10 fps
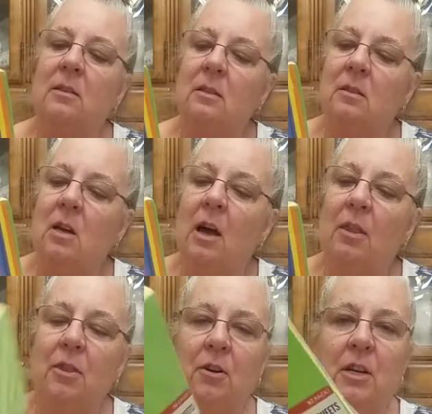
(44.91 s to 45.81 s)
It's got
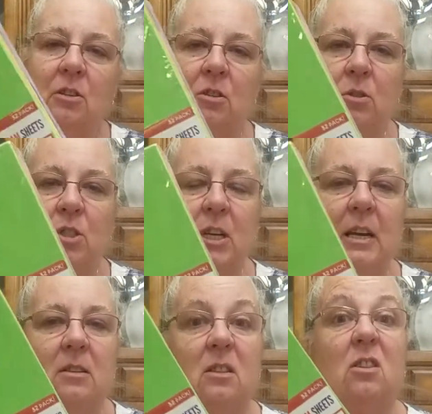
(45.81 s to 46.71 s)
32
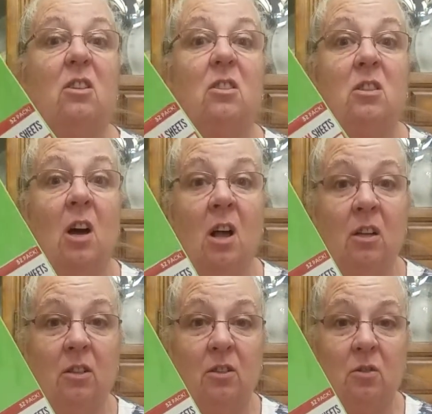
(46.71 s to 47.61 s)
sheets at the
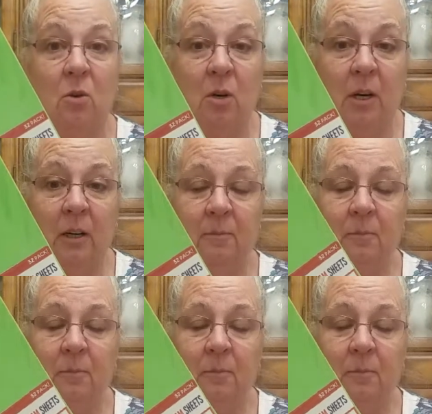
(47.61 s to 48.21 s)
dollar store.